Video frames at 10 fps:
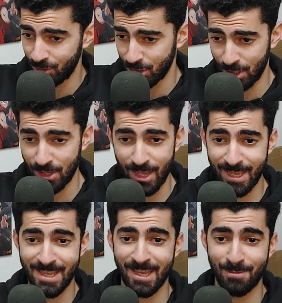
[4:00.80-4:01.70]
just
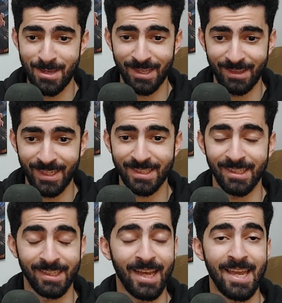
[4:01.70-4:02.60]
Hideki Kamiya
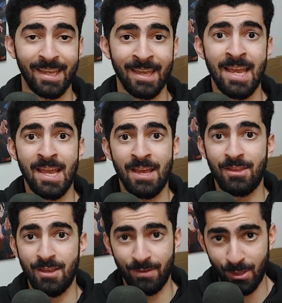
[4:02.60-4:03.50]
doesn't like
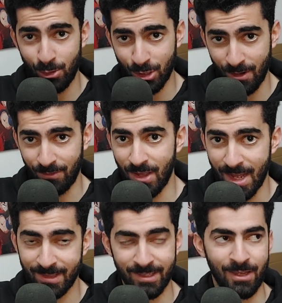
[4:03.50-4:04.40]
the evolution of
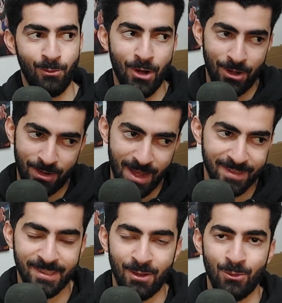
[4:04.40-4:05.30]
Dante, where
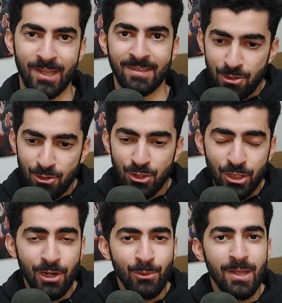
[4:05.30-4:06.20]
Dante went, you
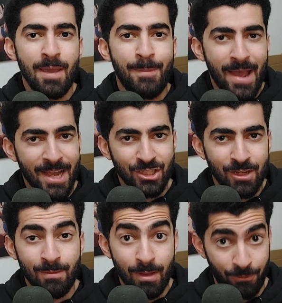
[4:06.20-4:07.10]
shouldn't really bash him.